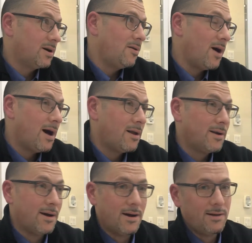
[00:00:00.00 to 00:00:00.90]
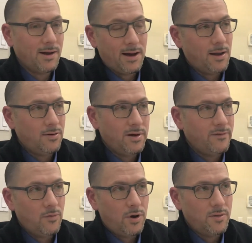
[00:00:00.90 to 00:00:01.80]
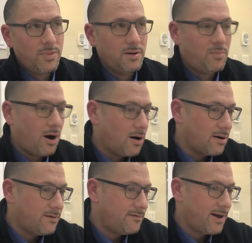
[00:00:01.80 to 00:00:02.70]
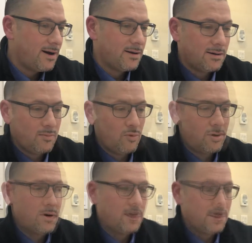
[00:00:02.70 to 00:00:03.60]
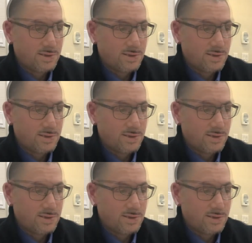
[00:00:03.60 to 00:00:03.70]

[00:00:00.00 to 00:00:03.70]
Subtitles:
go out, and I don't even want to be a part of that anymore.